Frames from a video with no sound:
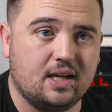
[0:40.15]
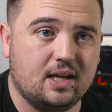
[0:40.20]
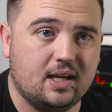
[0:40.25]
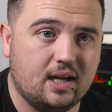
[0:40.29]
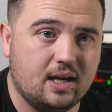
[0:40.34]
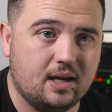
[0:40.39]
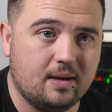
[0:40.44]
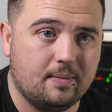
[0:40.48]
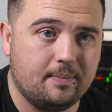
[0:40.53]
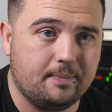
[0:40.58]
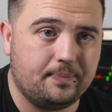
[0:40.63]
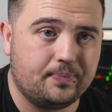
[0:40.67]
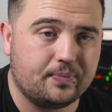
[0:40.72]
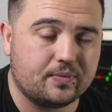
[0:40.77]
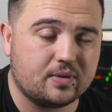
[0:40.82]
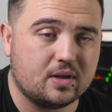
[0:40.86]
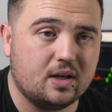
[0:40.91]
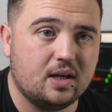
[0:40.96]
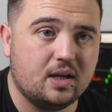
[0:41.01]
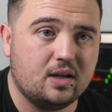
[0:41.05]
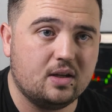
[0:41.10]

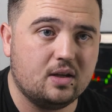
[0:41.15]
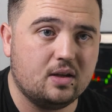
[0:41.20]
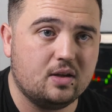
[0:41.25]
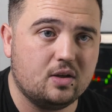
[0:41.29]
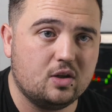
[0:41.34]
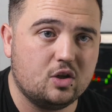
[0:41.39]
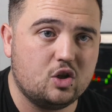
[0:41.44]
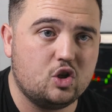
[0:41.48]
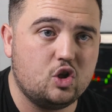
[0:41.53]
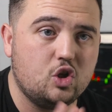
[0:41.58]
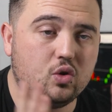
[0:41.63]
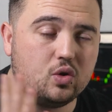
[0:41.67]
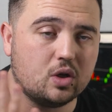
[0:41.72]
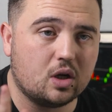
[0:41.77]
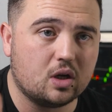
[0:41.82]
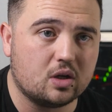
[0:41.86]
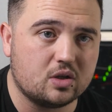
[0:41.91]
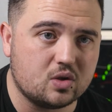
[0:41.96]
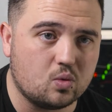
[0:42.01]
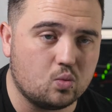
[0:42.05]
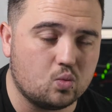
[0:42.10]

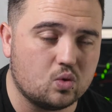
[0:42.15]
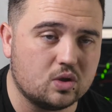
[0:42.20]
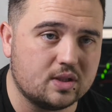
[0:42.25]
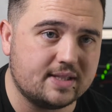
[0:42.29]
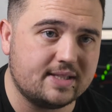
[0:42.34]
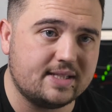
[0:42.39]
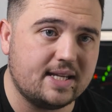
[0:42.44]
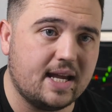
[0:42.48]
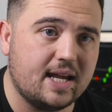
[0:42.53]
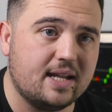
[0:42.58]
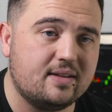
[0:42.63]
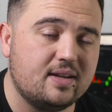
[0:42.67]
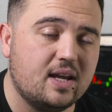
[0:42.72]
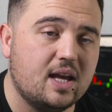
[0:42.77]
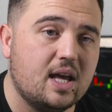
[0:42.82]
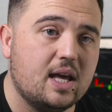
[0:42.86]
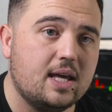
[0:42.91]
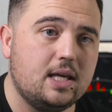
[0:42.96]
$2.01,